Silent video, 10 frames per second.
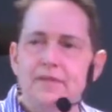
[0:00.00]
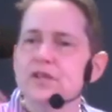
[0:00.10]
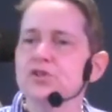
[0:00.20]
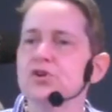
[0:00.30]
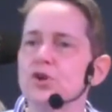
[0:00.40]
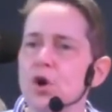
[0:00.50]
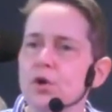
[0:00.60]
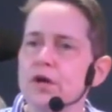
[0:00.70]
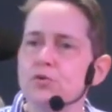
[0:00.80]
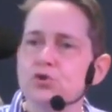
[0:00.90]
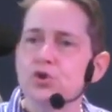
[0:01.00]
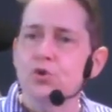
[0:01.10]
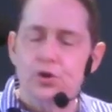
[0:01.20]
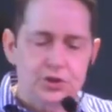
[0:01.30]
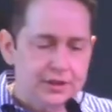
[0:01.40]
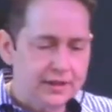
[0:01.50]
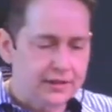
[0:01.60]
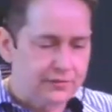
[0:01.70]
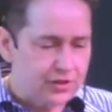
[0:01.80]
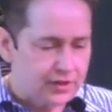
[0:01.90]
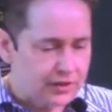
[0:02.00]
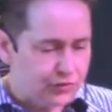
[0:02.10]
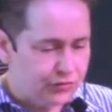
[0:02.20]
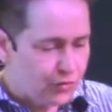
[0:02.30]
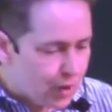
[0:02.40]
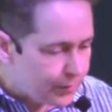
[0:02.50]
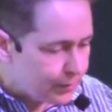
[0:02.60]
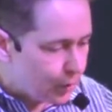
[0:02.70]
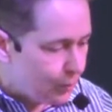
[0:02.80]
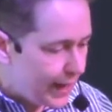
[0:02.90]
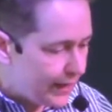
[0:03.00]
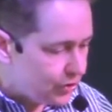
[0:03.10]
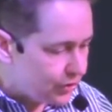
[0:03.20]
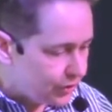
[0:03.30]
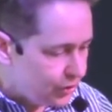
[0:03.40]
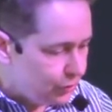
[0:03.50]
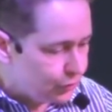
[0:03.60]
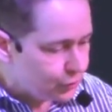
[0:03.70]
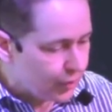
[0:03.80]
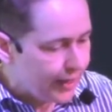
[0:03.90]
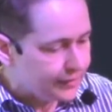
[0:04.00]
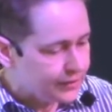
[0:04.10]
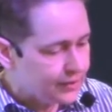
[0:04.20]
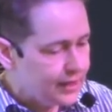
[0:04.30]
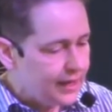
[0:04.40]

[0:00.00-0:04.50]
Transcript: this good old Uncle George, he lives in this formidable mansion, Hughes writes,